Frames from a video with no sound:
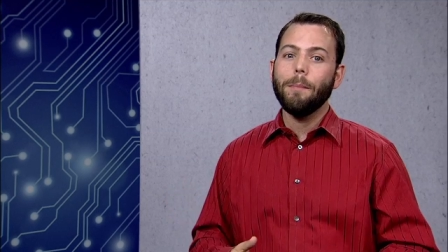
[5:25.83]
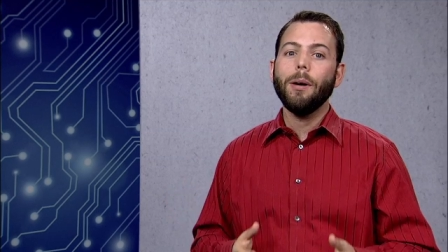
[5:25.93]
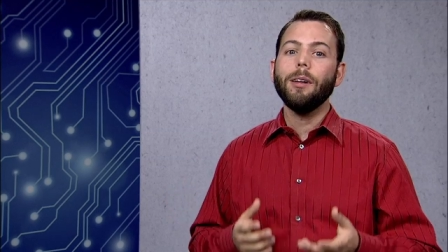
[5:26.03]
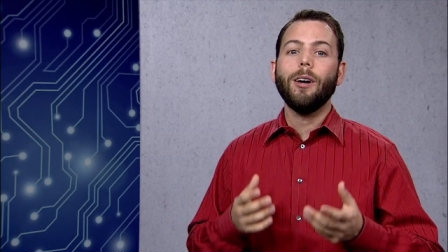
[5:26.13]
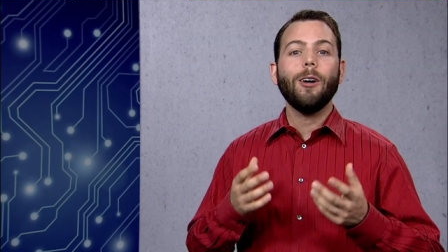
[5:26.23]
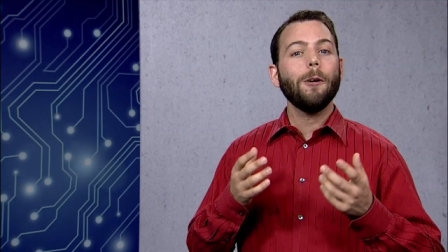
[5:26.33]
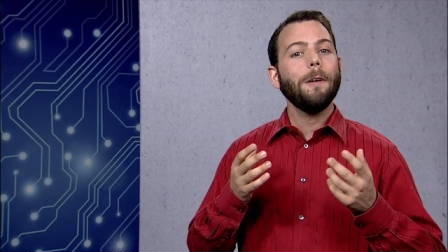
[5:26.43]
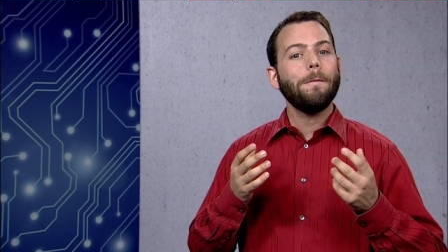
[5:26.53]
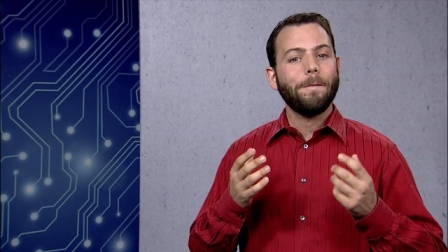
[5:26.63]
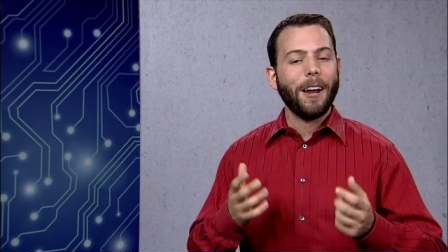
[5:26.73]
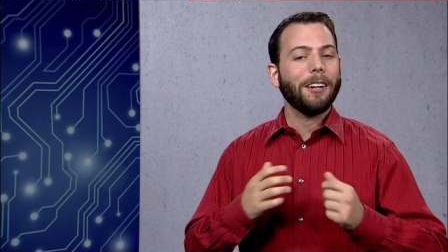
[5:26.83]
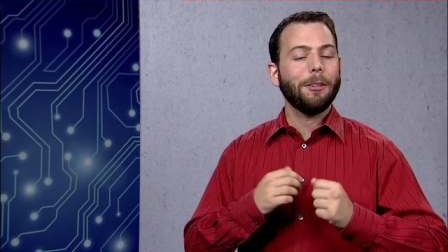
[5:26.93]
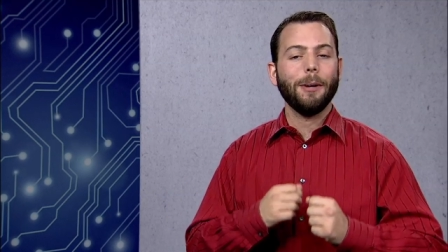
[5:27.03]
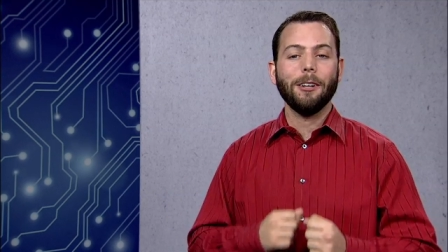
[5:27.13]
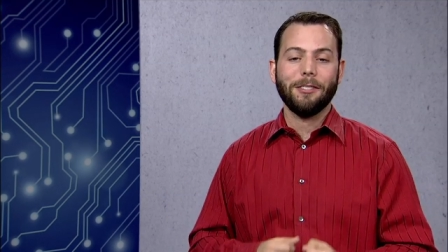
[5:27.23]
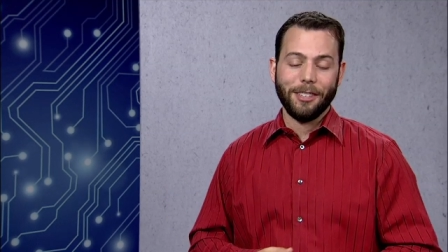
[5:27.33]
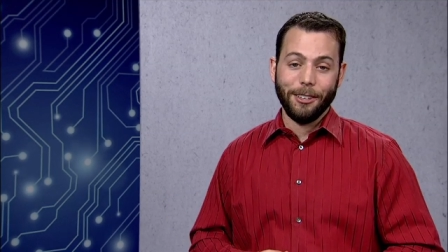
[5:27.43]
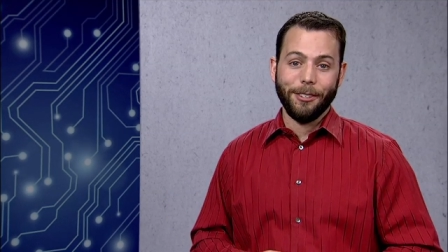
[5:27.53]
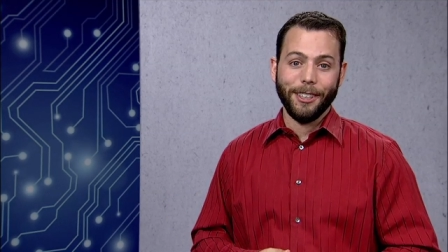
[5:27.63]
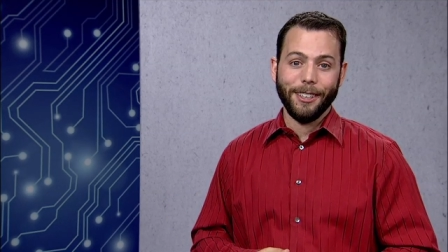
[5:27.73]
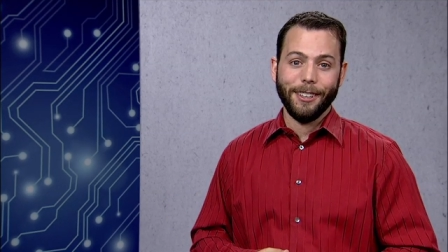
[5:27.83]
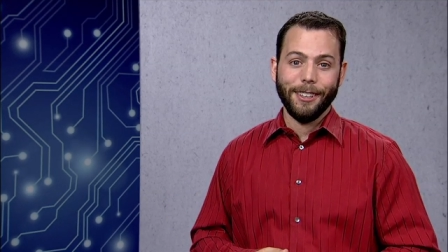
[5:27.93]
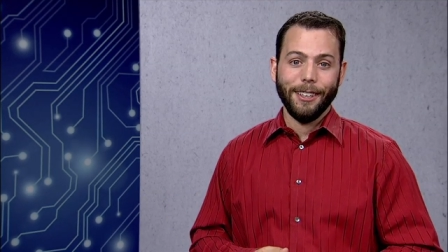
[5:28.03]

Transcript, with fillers: but are in fact about safety.